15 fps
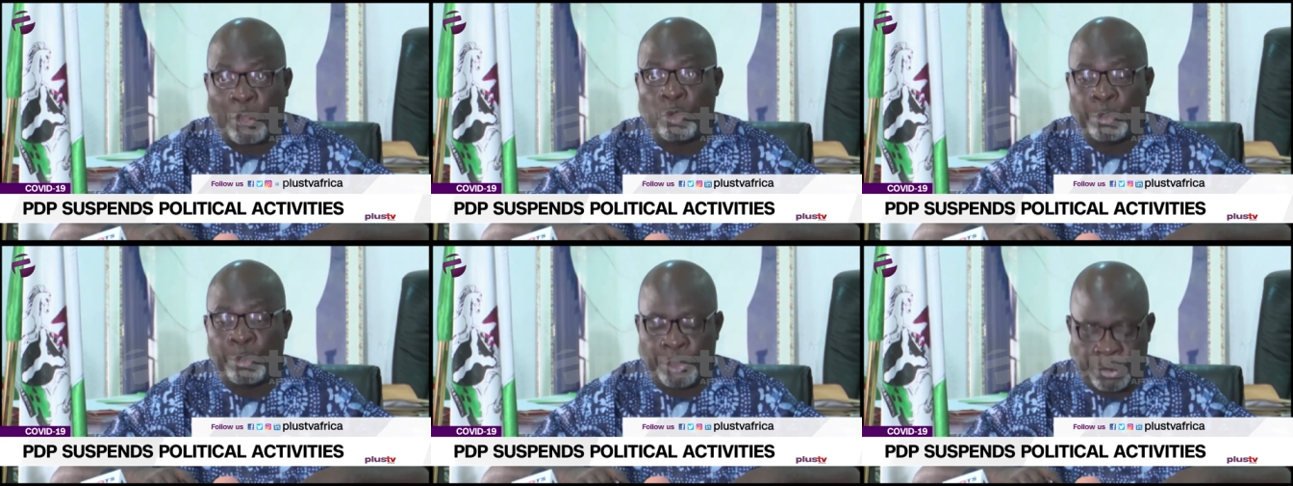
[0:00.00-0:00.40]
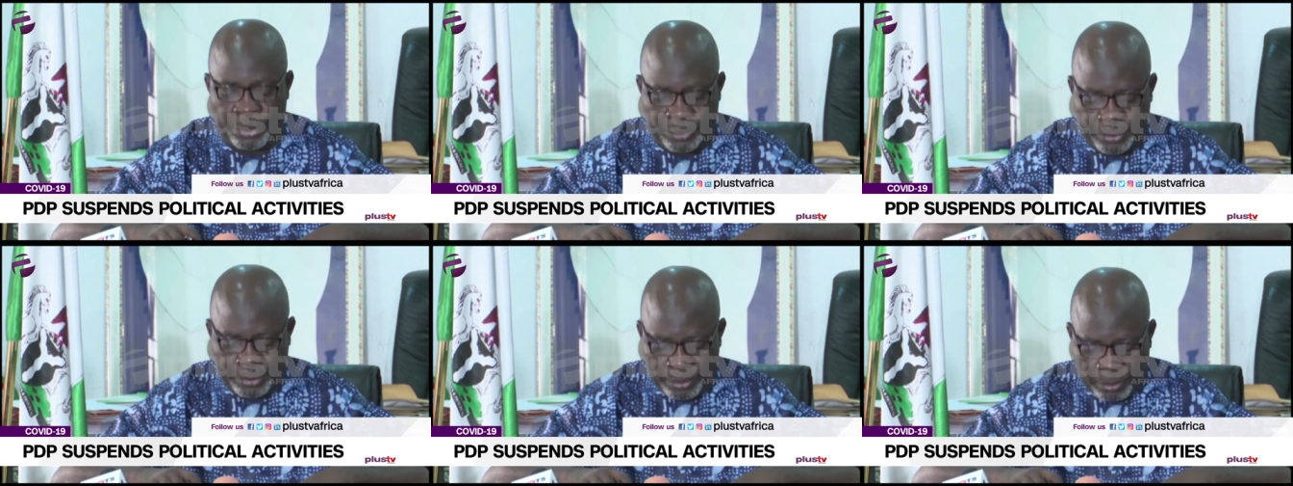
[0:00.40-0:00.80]

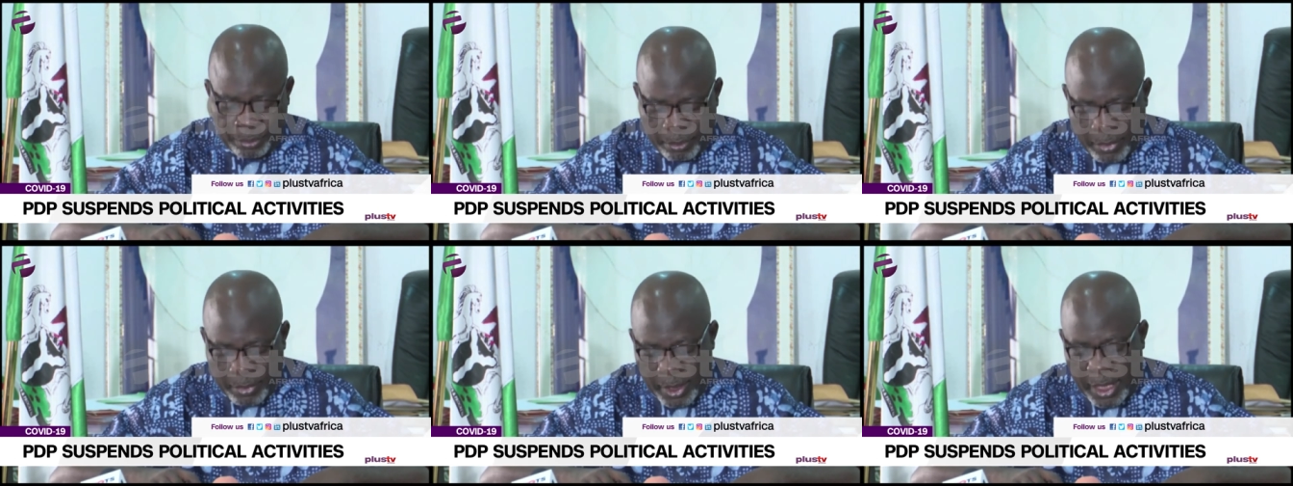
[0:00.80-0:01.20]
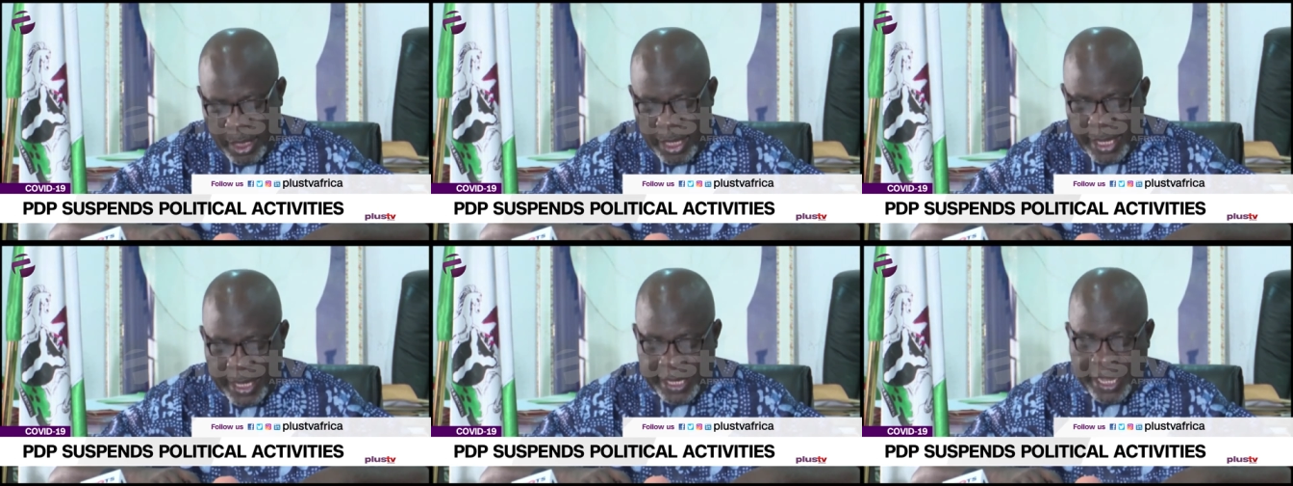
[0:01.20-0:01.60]
continuous social
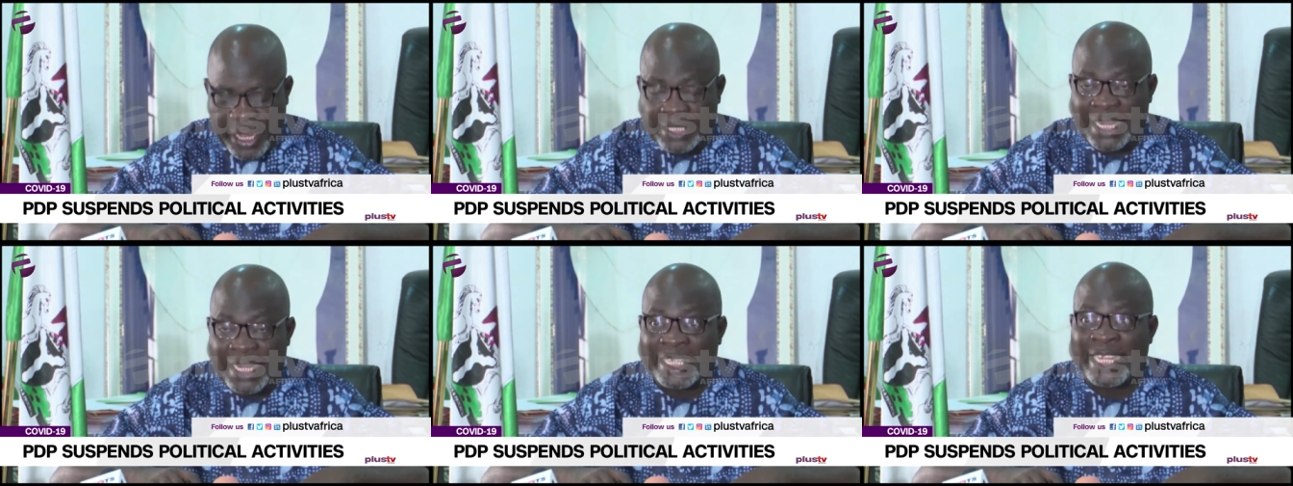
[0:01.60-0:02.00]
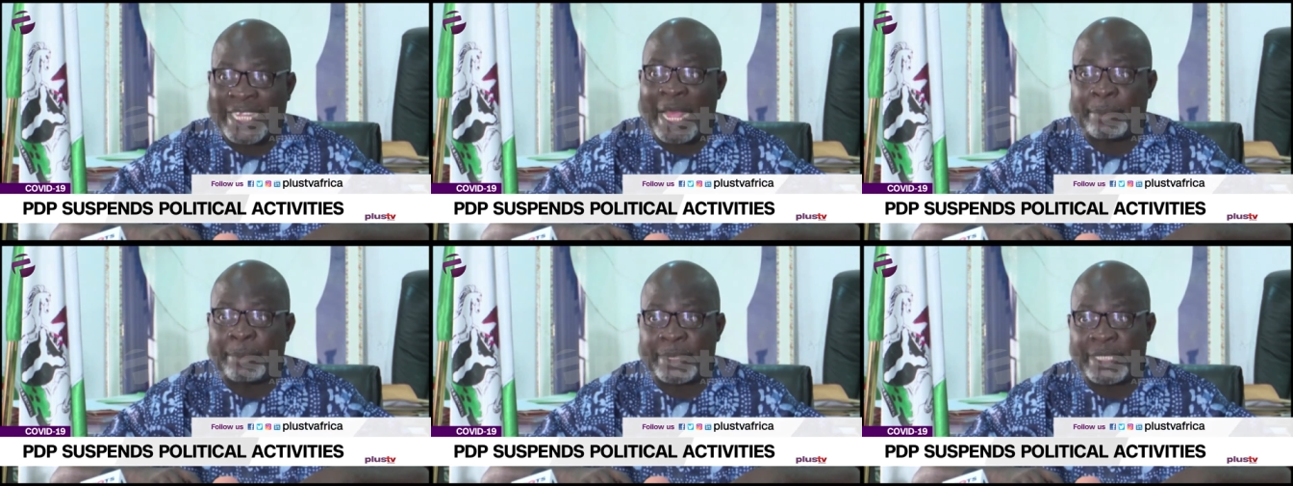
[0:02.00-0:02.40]
distancing and
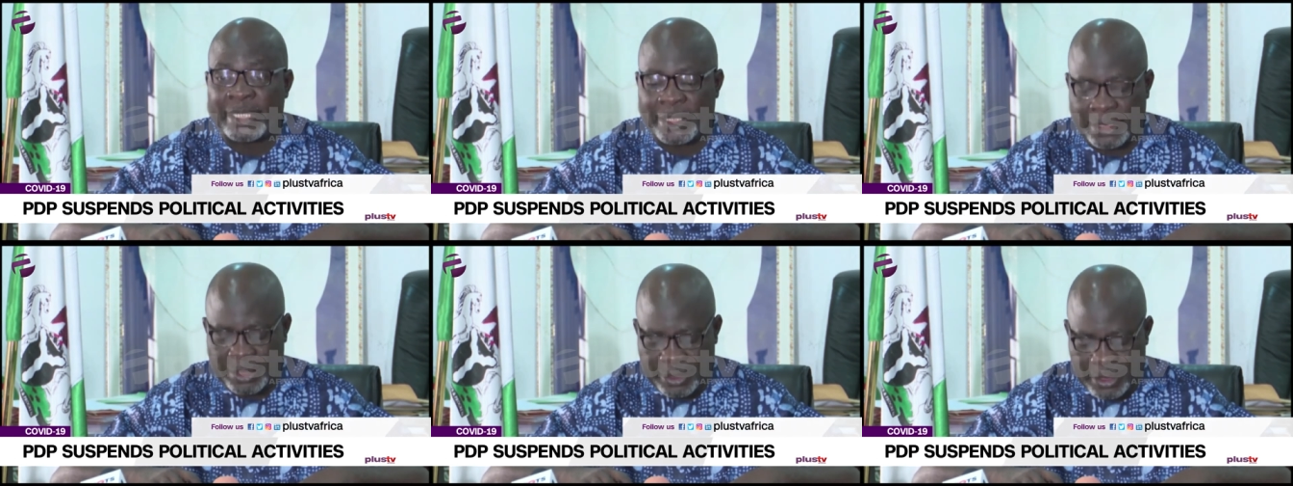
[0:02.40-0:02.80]
other health safety